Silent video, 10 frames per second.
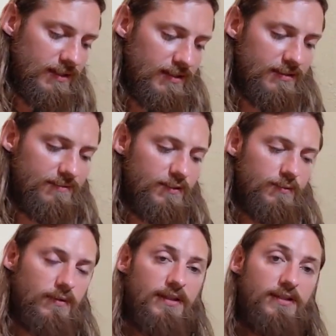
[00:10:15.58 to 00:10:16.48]
And if you
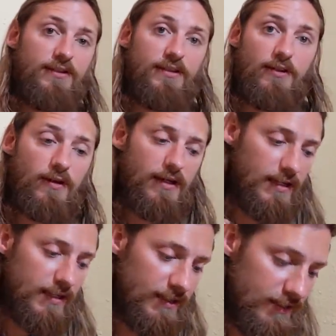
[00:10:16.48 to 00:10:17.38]
want, you can go
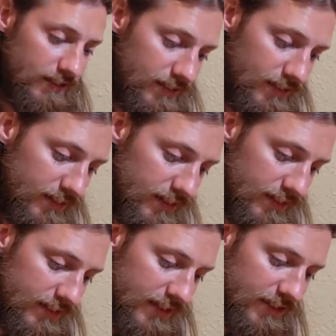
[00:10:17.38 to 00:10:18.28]
ahead
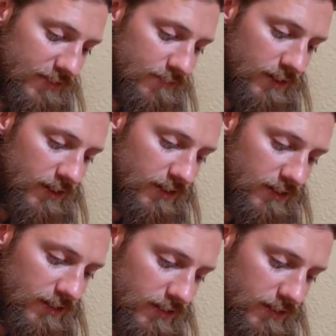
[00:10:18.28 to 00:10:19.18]
and take your
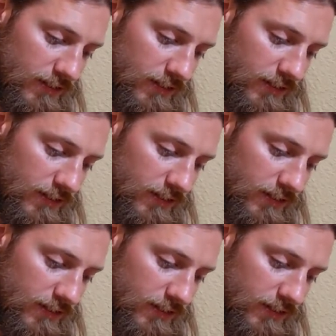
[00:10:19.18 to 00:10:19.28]
marker.